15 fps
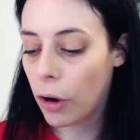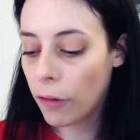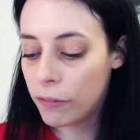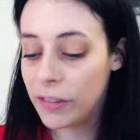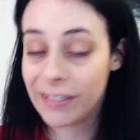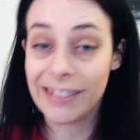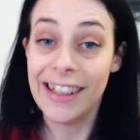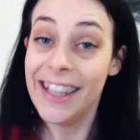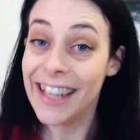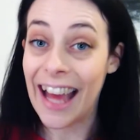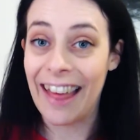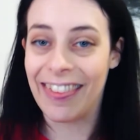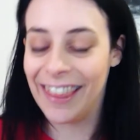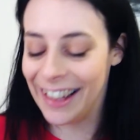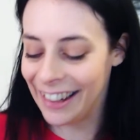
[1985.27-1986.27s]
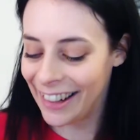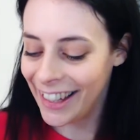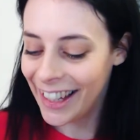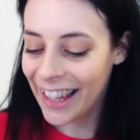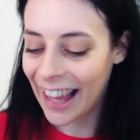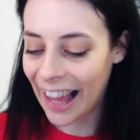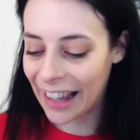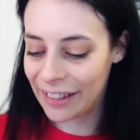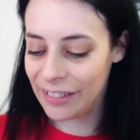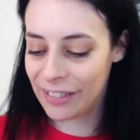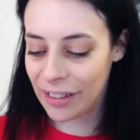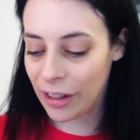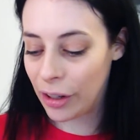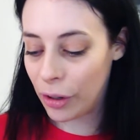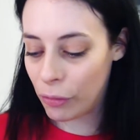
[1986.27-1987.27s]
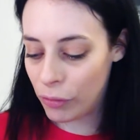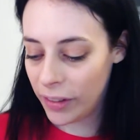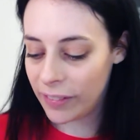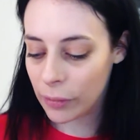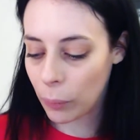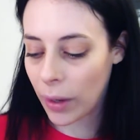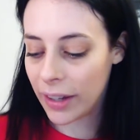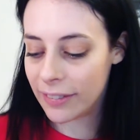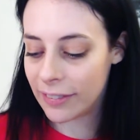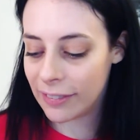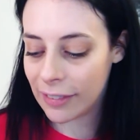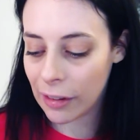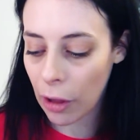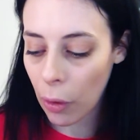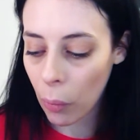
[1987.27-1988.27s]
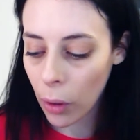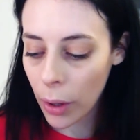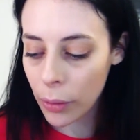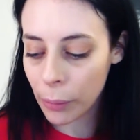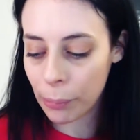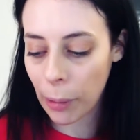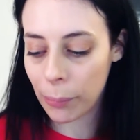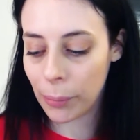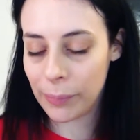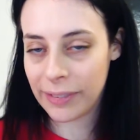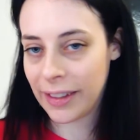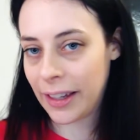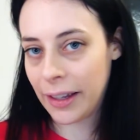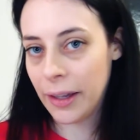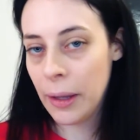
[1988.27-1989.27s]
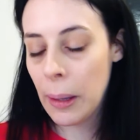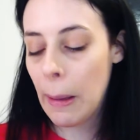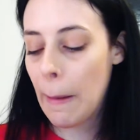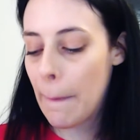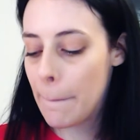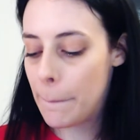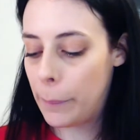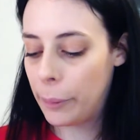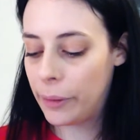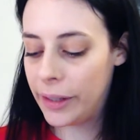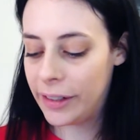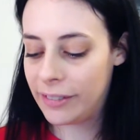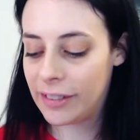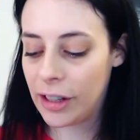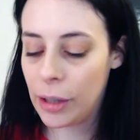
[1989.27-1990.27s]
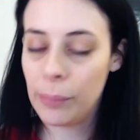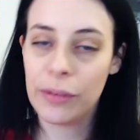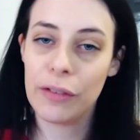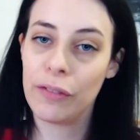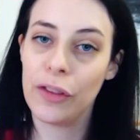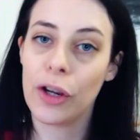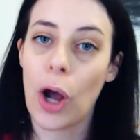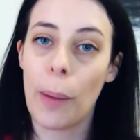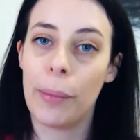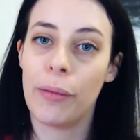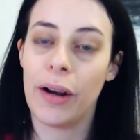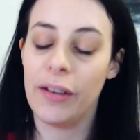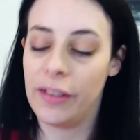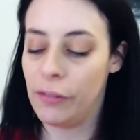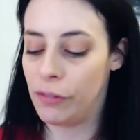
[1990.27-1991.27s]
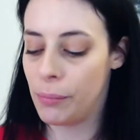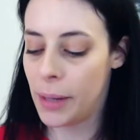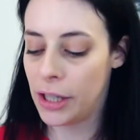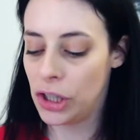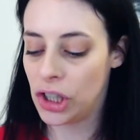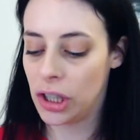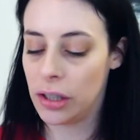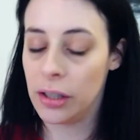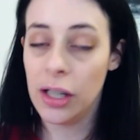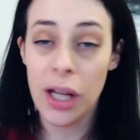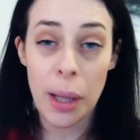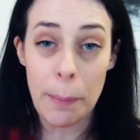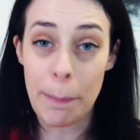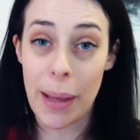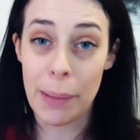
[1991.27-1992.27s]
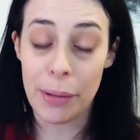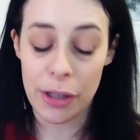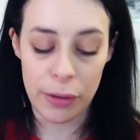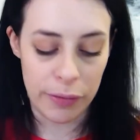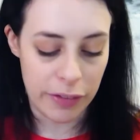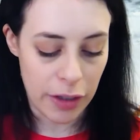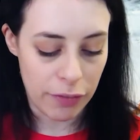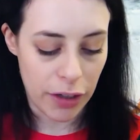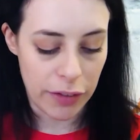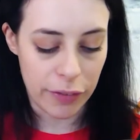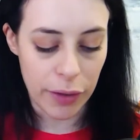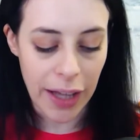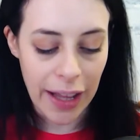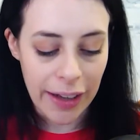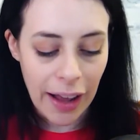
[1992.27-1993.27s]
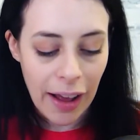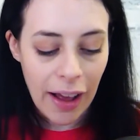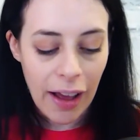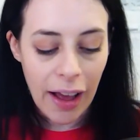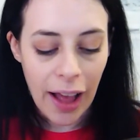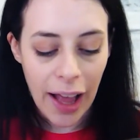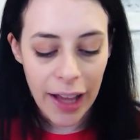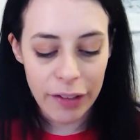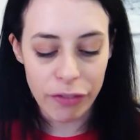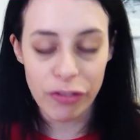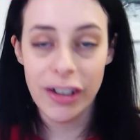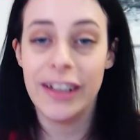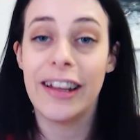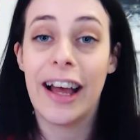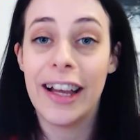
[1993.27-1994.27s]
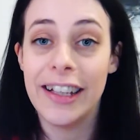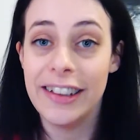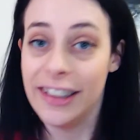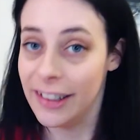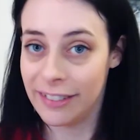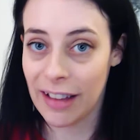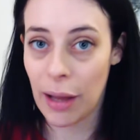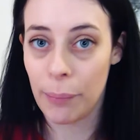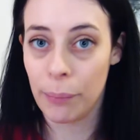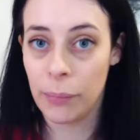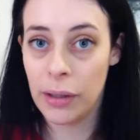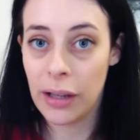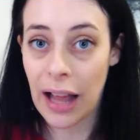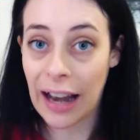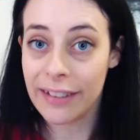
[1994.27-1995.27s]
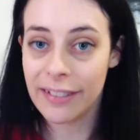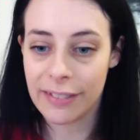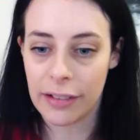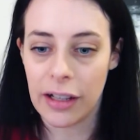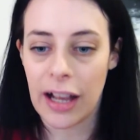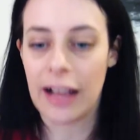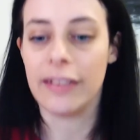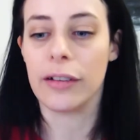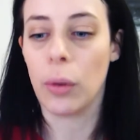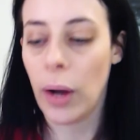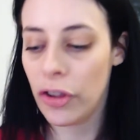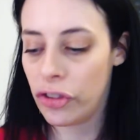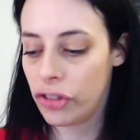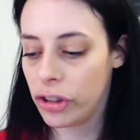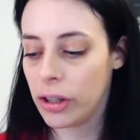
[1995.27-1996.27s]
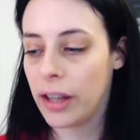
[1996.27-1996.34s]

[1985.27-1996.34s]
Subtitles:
Obviously, ethically and risk-wise, there's still a whole load of problems here, but in terms of the copyright of the information, maybe a new survey. So again, I've written that in the exam answer as a question.